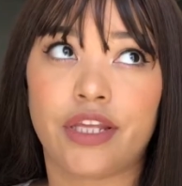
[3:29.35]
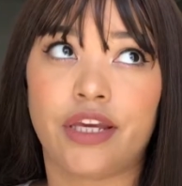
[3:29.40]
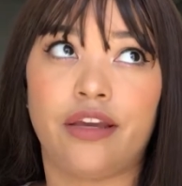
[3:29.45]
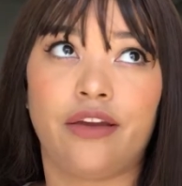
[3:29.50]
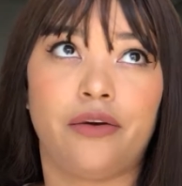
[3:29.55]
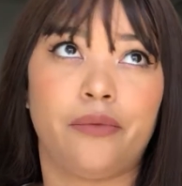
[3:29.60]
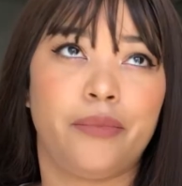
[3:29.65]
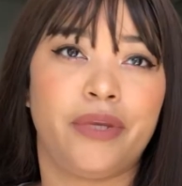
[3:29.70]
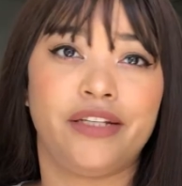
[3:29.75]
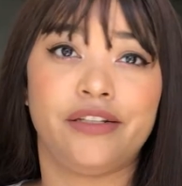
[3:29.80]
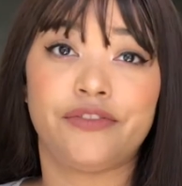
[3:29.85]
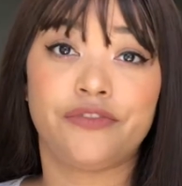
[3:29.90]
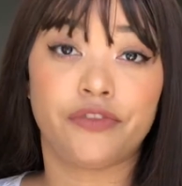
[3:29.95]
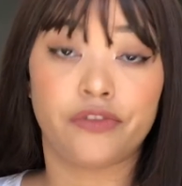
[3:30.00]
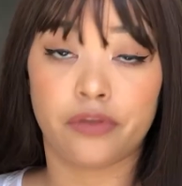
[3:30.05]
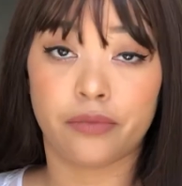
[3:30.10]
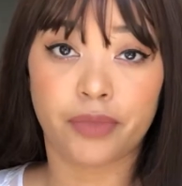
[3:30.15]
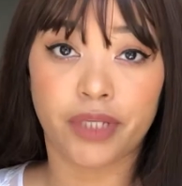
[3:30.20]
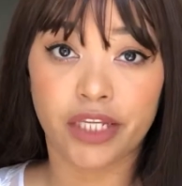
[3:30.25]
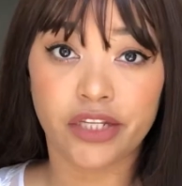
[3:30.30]
They are meant for
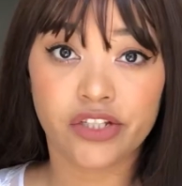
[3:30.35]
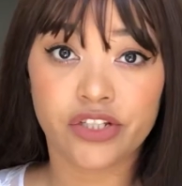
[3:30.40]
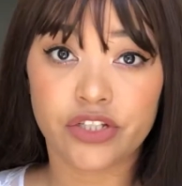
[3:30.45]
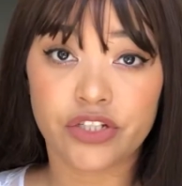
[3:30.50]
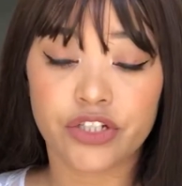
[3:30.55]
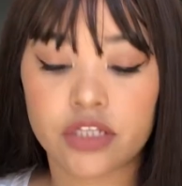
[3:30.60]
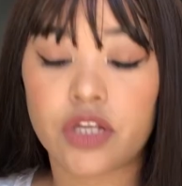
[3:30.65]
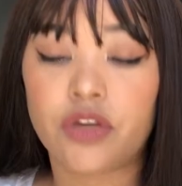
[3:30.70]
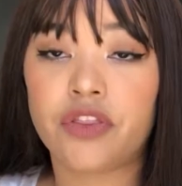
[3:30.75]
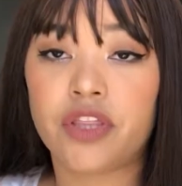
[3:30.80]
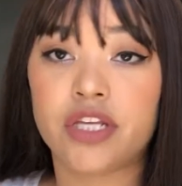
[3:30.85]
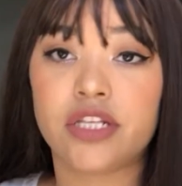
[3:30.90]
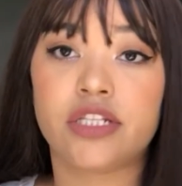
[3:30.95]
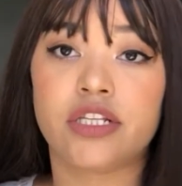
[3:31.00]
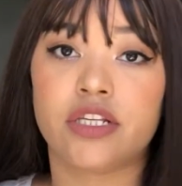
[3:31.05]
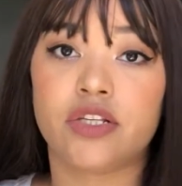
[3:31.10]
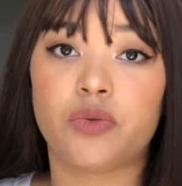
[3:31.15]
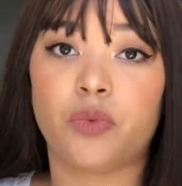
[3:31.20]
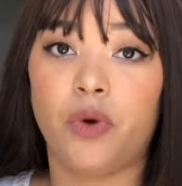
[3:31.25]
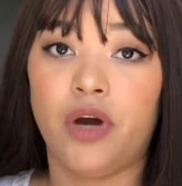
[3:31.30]
the beach. So this
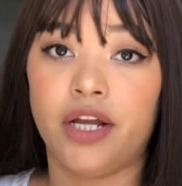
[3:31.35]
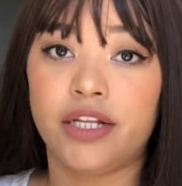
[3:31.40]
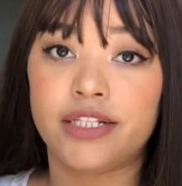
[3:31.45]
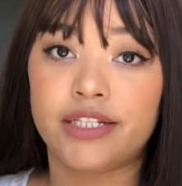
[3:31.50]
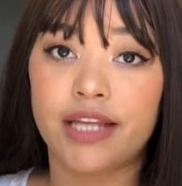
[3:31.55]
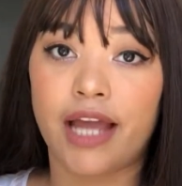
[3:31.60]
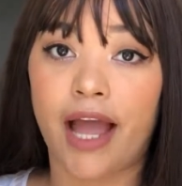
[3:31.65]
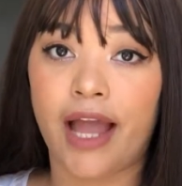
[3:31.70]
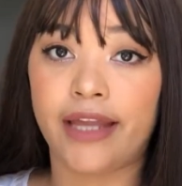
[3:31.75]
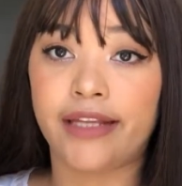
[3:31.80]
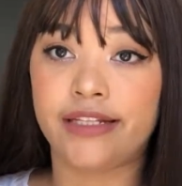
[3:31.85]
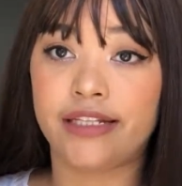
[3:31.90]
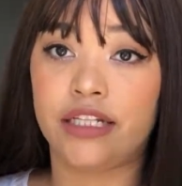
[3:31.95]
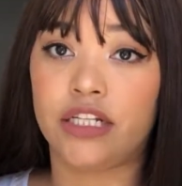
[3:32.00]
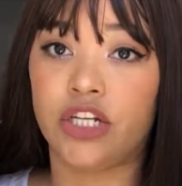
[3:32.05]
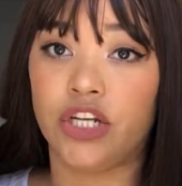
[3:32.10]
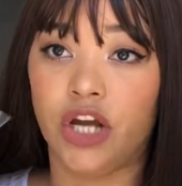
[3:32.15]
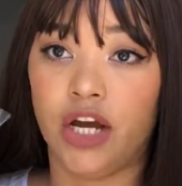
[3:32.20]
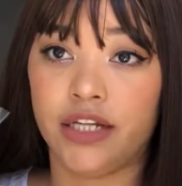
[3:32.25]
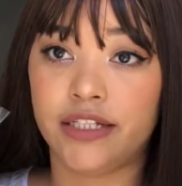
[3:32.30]
is what I
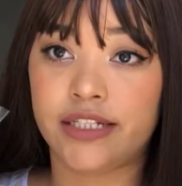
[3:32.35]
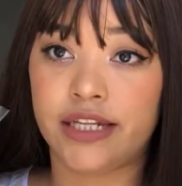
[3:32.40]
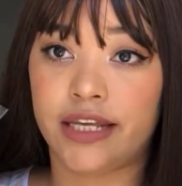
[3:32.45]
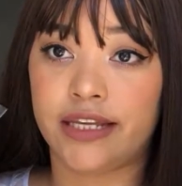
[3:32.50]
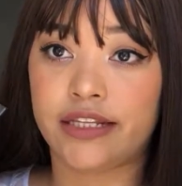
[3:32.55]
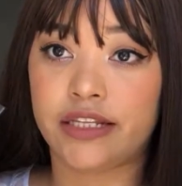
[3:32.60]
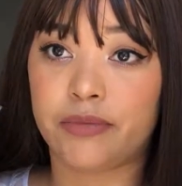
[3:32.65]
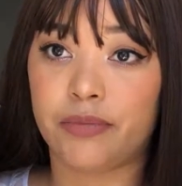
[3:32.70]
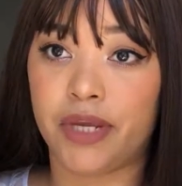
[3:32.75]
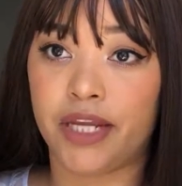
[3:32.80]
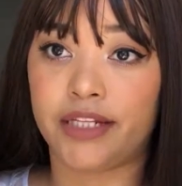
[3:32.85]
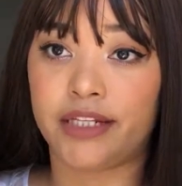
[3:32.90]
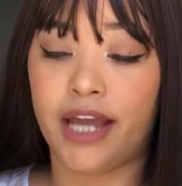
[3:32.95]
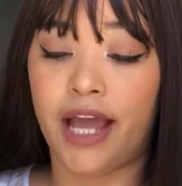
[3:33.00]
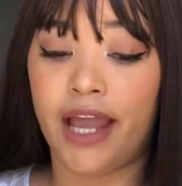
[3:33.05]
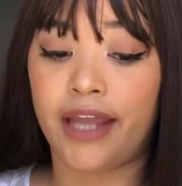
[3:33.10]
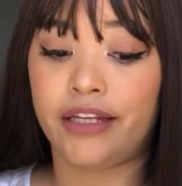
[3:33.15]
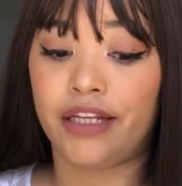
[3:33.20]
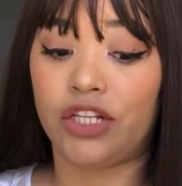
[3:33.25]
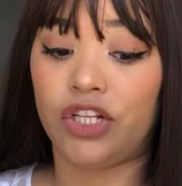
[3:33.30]
did not expect.
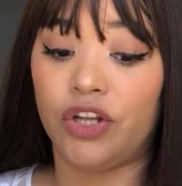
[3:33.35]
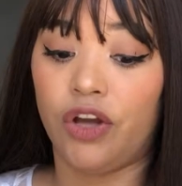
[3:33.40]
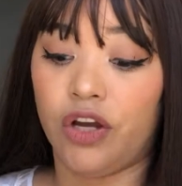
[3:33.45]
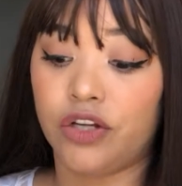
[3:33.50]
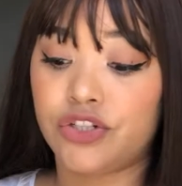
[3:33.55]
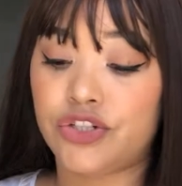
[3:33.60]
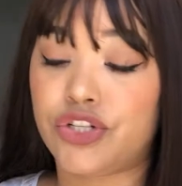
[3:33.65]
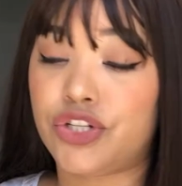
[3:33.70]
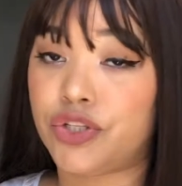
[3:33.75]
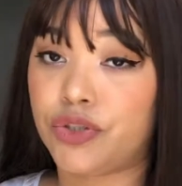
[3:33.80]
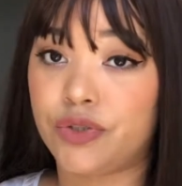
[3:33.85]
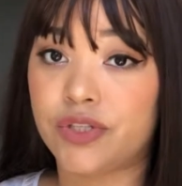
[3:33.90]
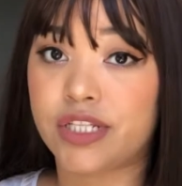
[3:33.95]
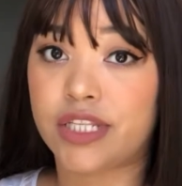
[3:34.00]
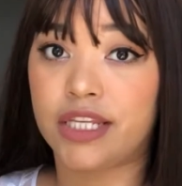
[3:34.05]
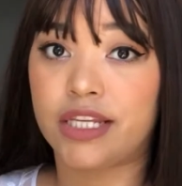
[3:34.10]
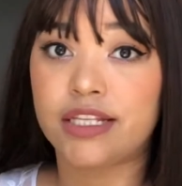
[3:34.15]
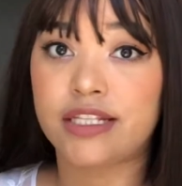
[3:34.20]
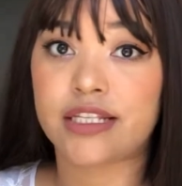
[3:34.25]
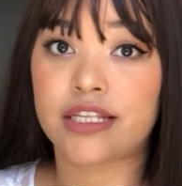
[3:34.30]
I did not choose
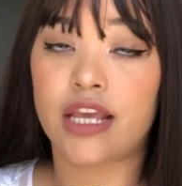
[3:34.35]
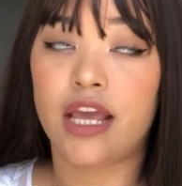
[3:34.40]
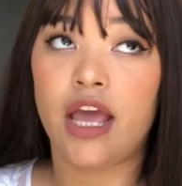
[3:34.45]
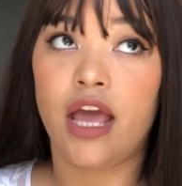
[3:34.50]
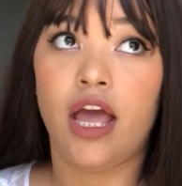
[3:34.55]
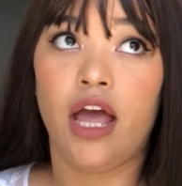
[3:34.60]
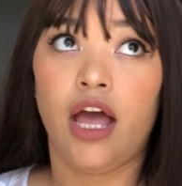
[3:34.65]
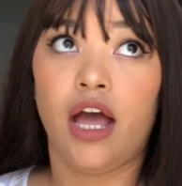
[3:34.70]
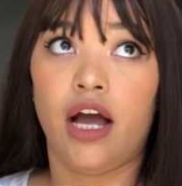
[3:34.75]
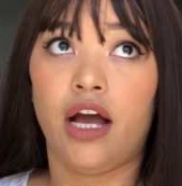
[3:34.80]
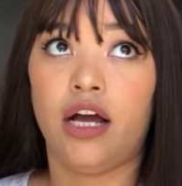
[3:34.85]
this.